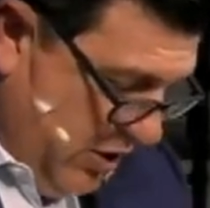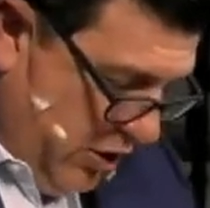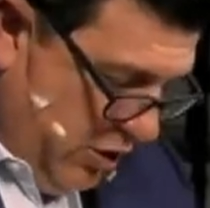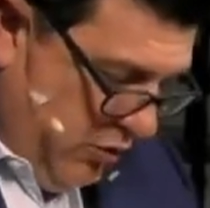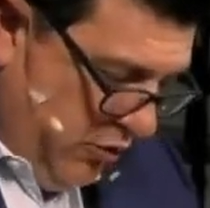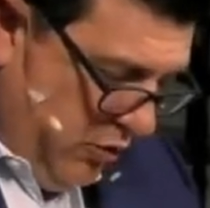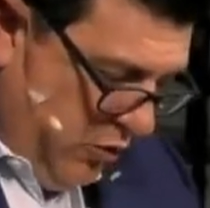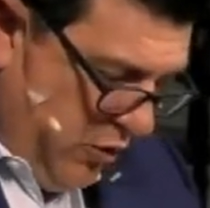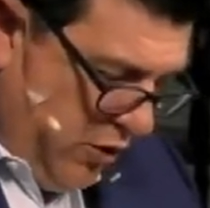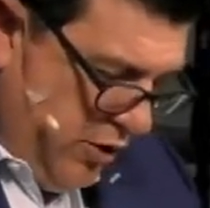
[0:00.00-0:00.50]

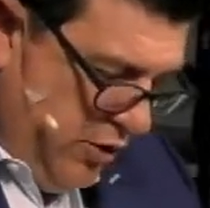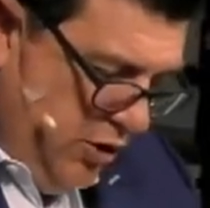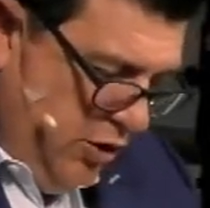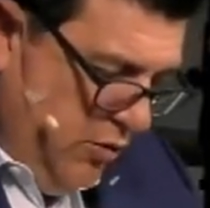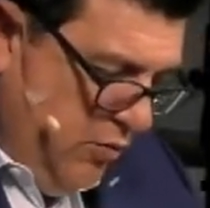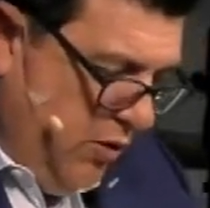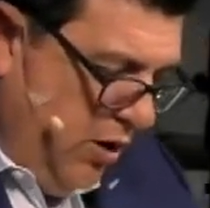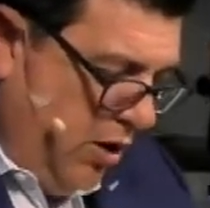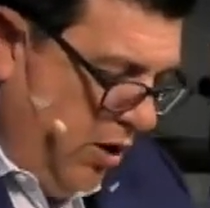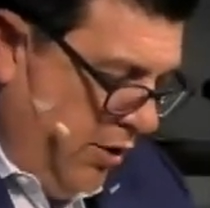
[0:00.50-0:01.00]
O oh Lord,
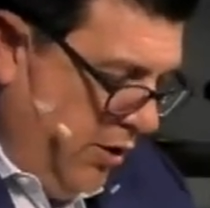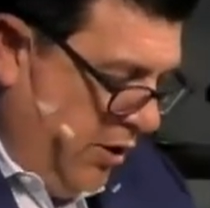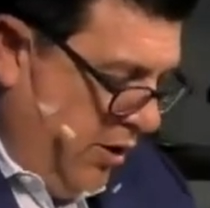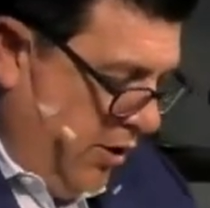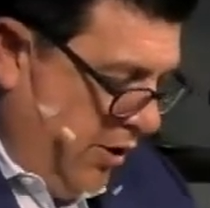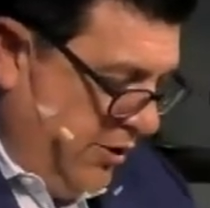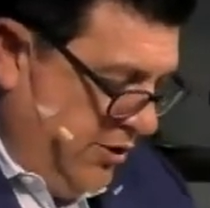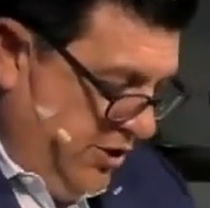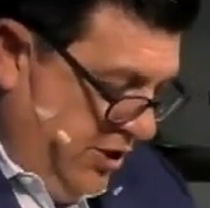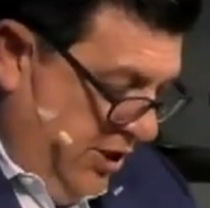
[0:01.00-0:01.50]
you are
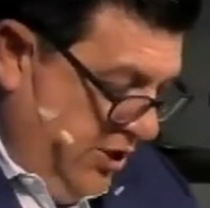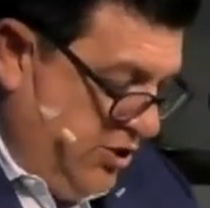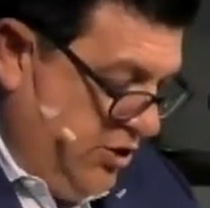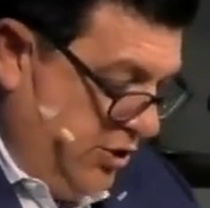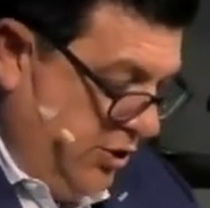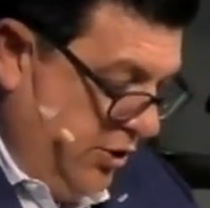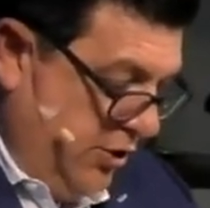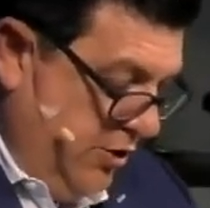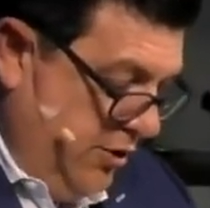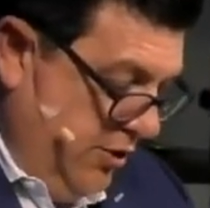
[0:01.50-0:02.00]
our
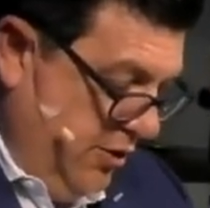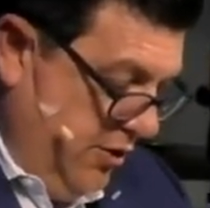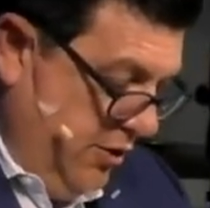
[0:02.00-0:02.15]
teacher.